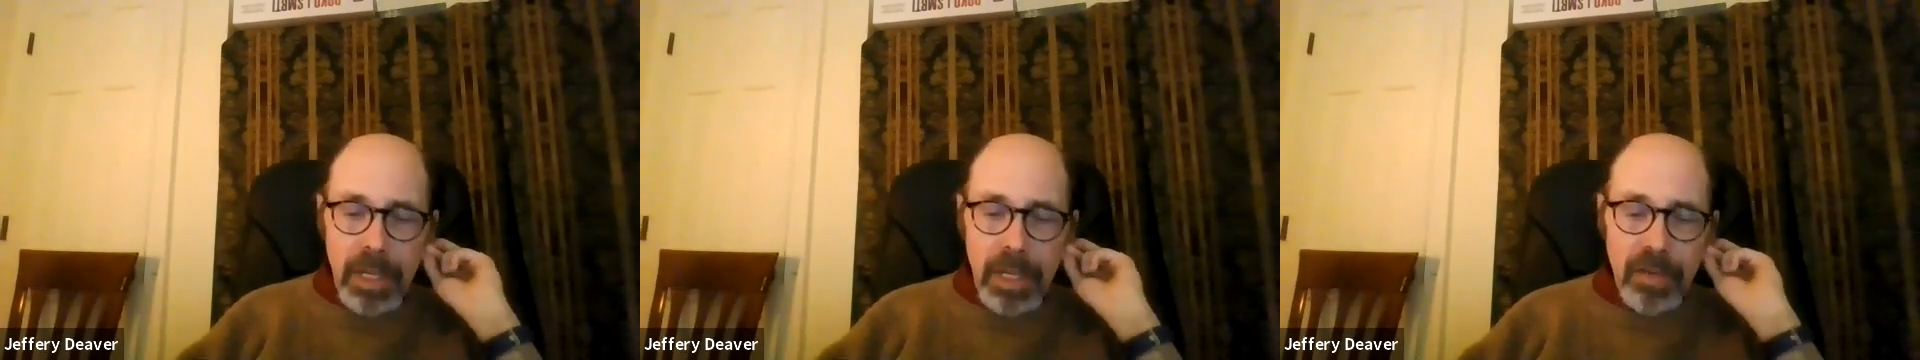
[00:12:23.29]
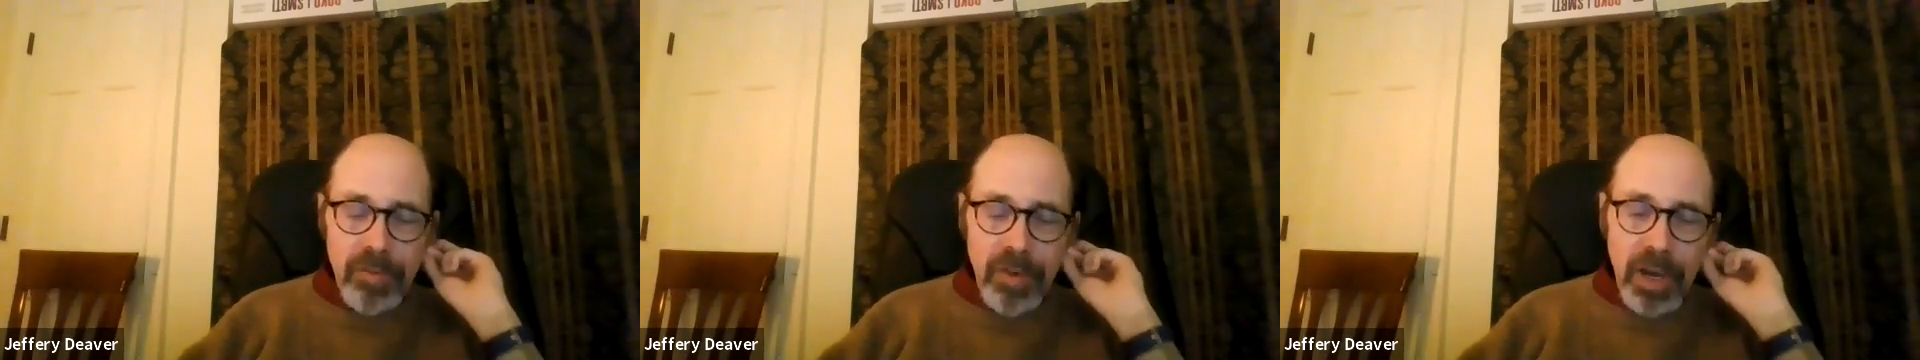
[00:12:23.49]

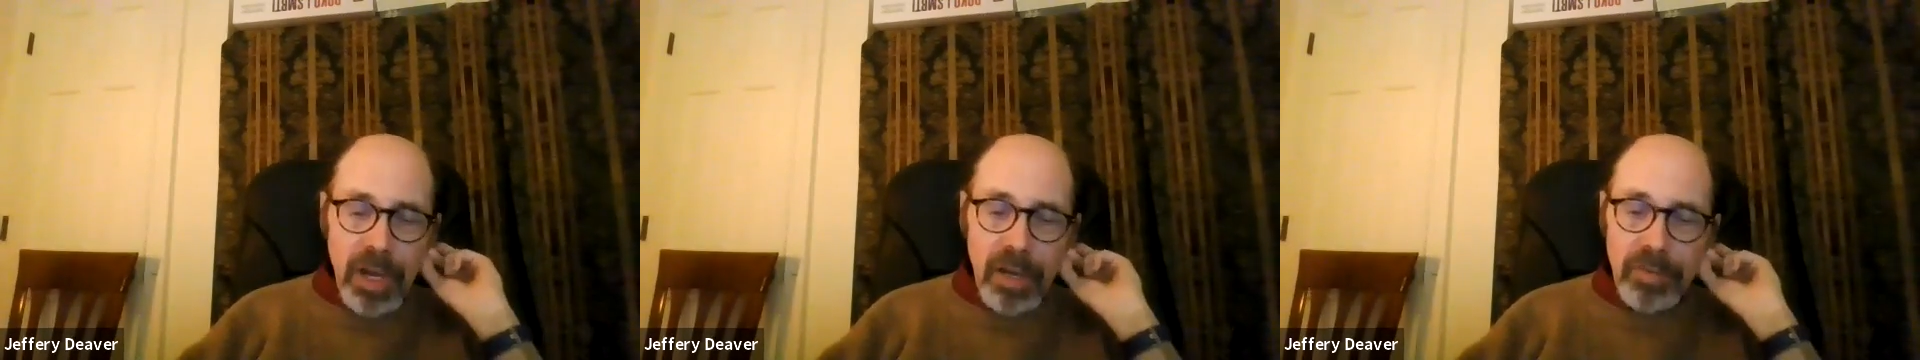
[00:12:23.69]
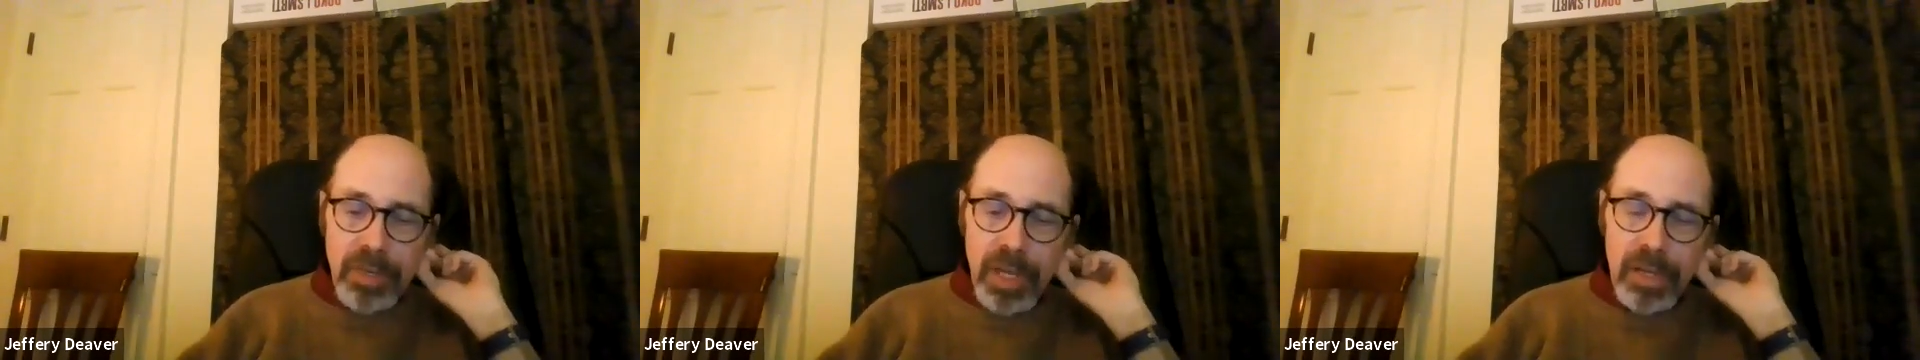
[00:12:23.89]

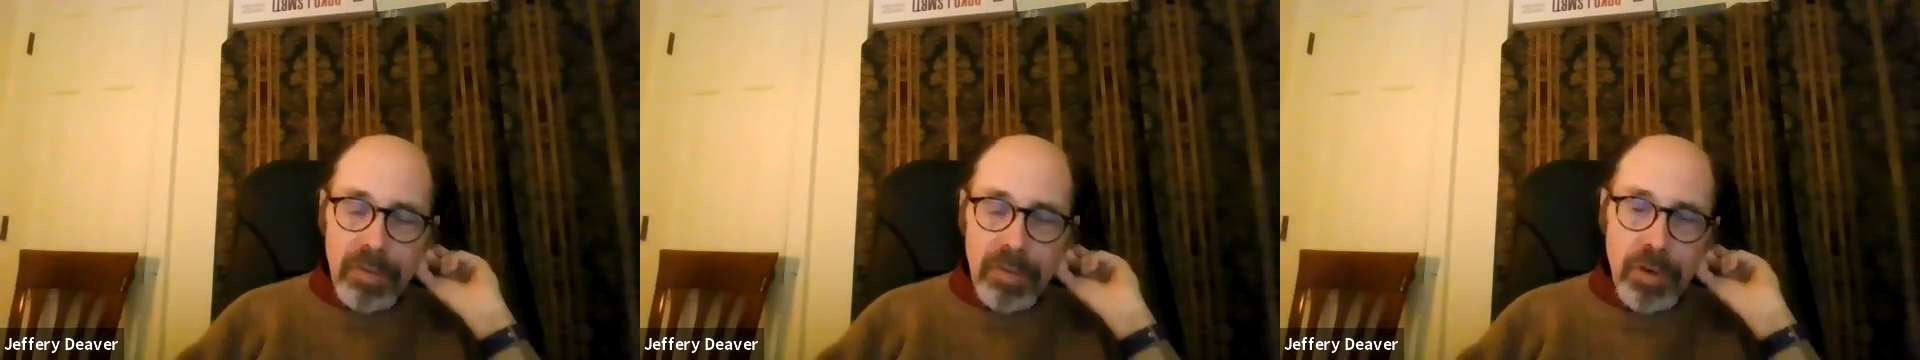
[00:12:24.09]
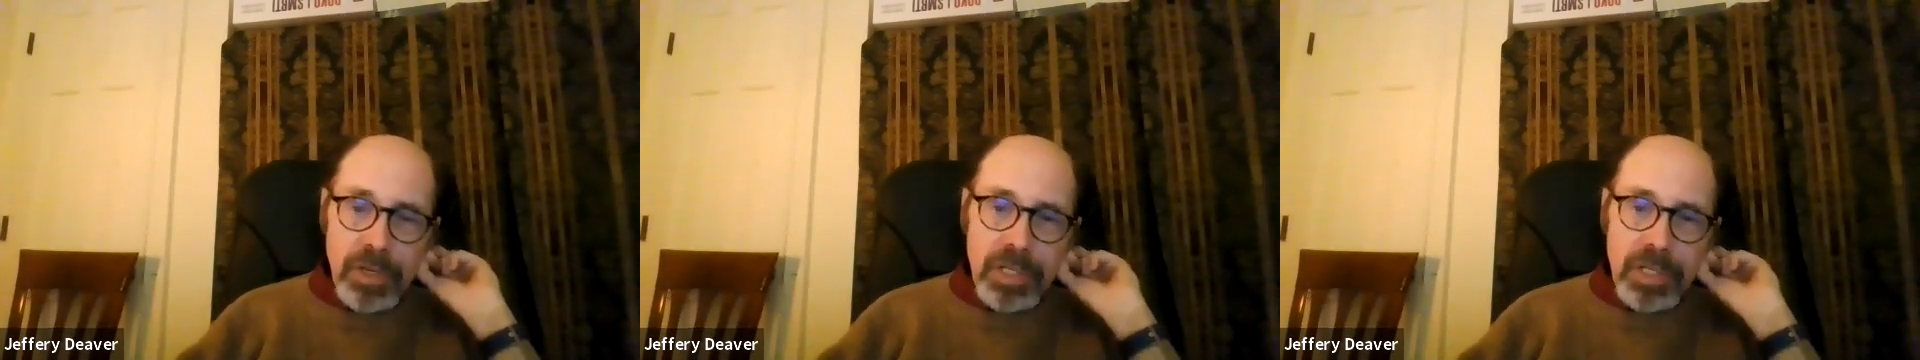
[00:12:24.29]
involved, and
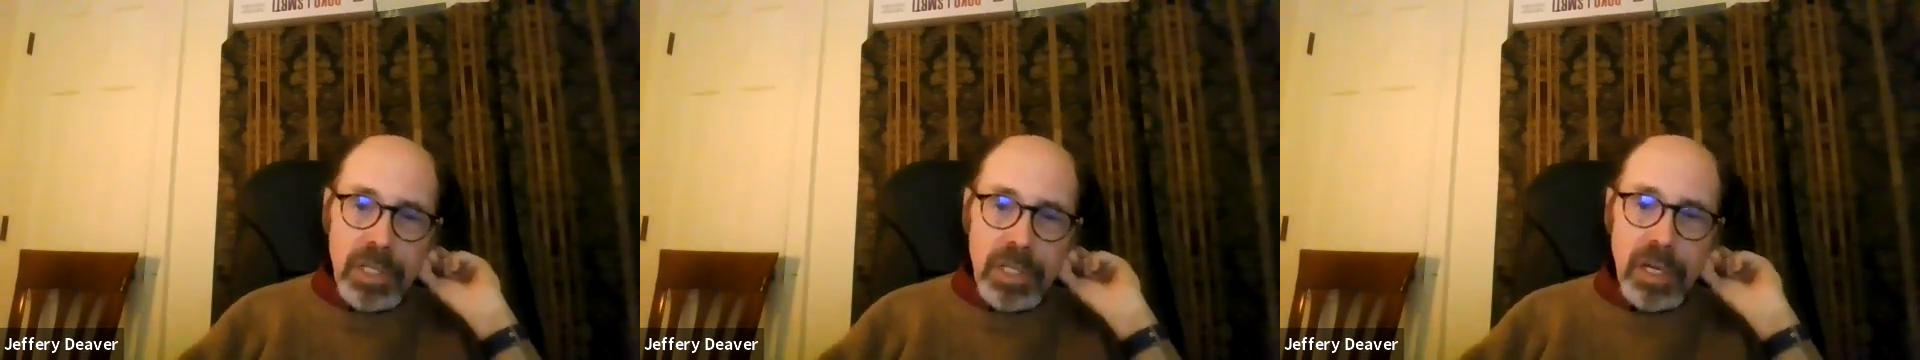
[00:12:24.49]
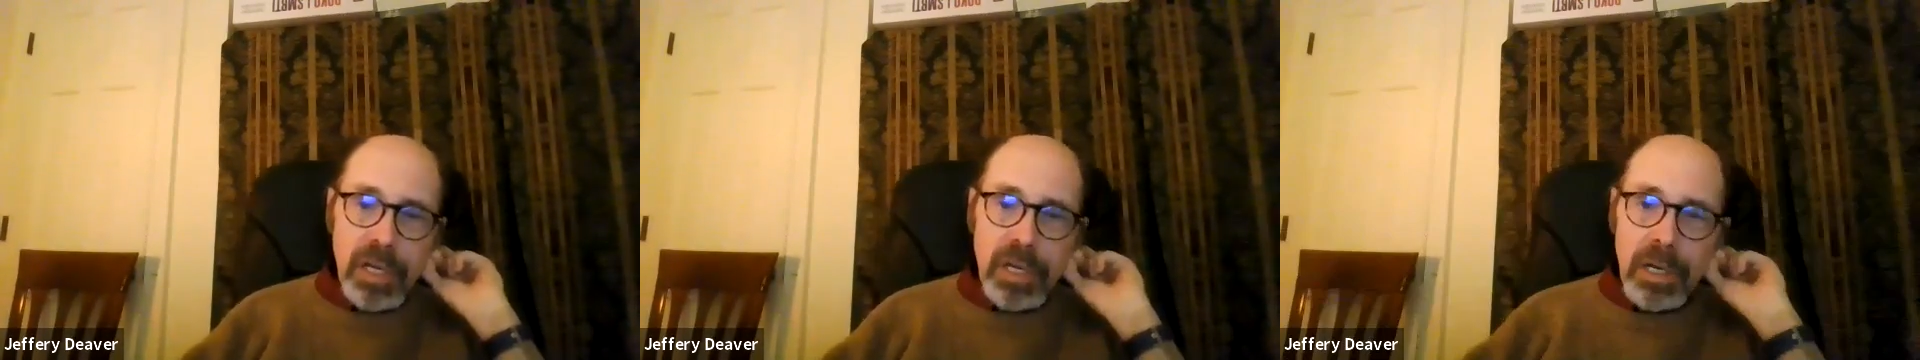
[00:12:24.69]
of course
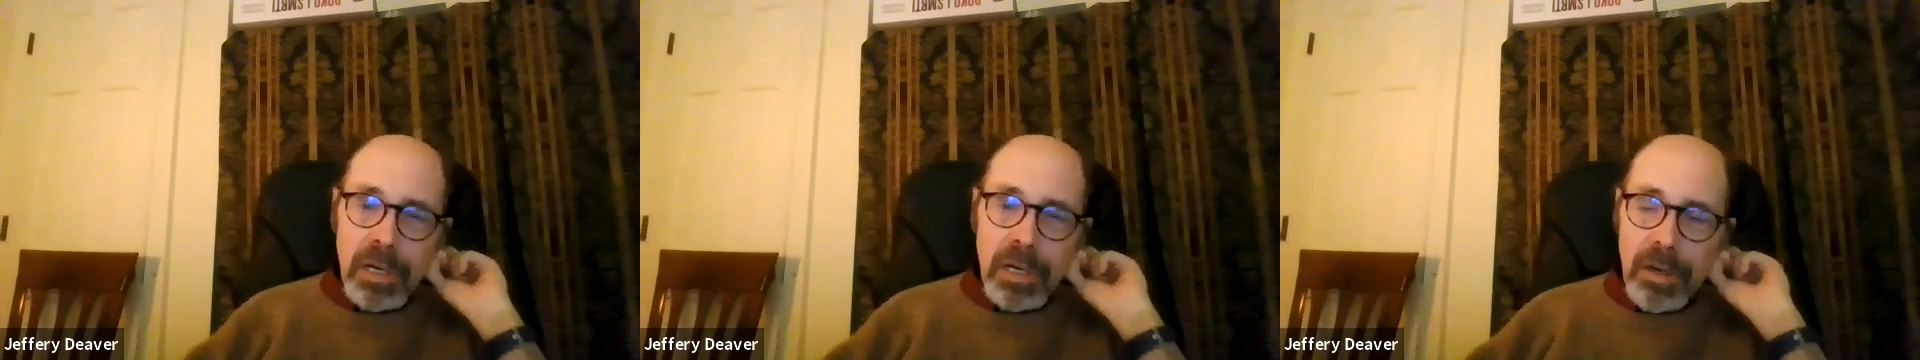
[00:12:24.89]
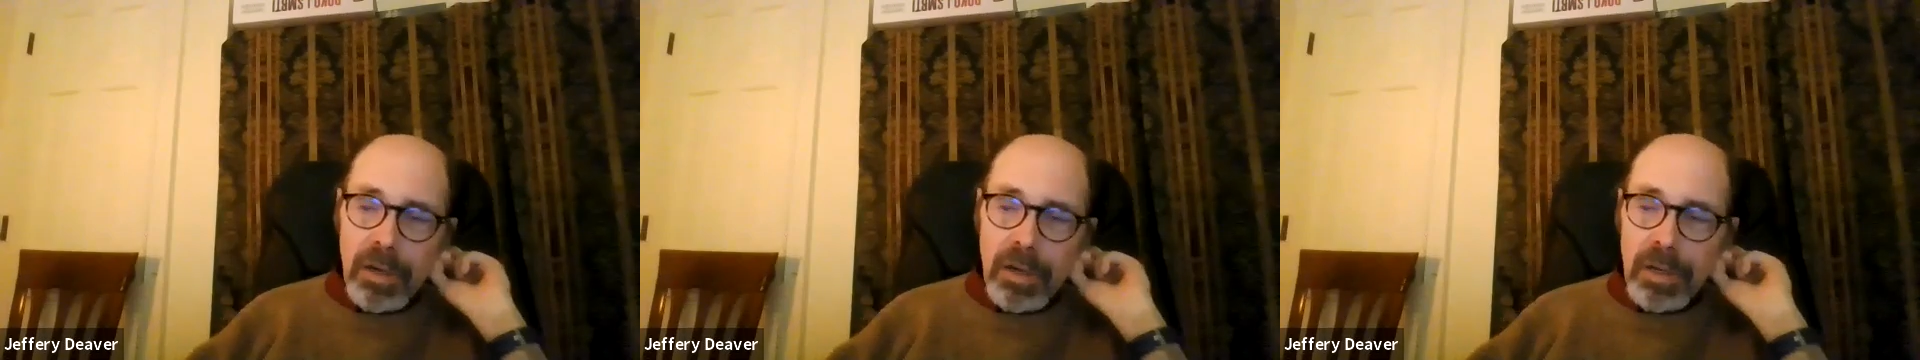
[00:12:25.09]

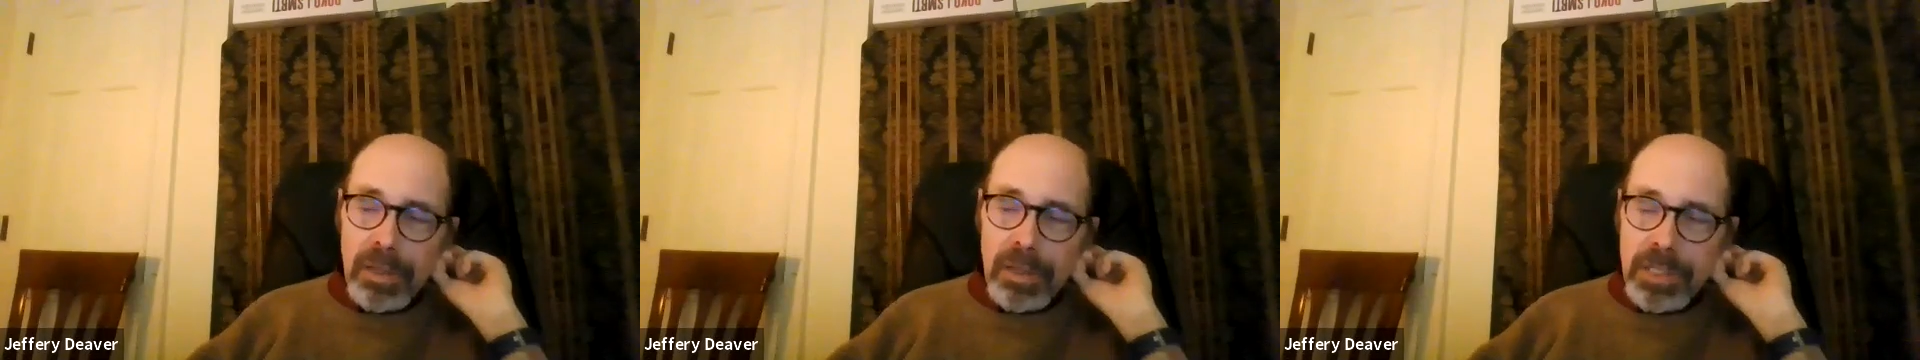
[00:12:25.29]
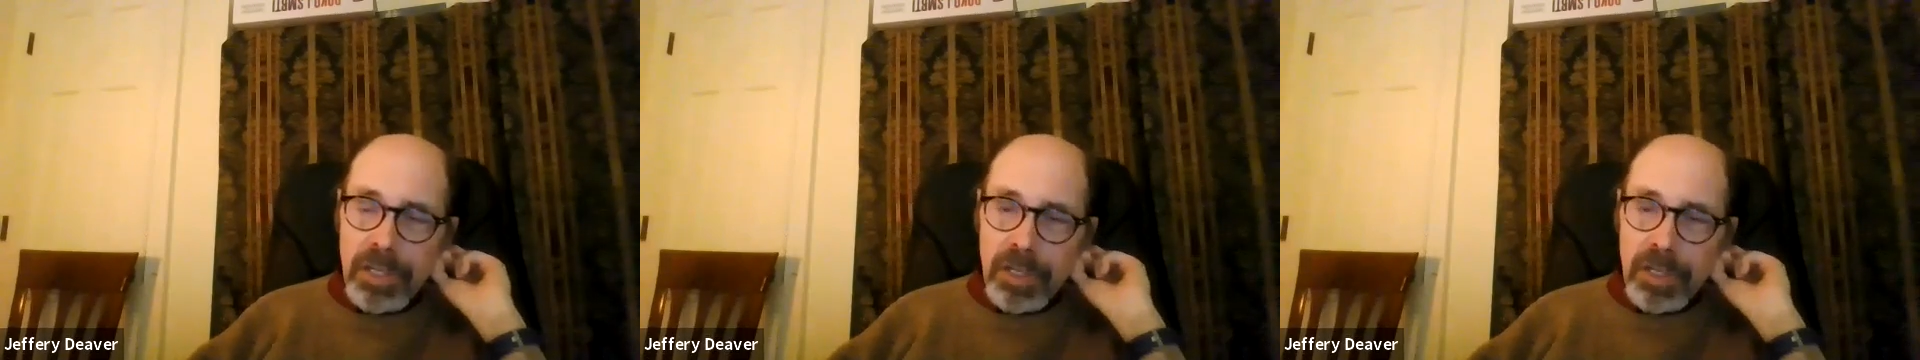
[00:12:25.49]
this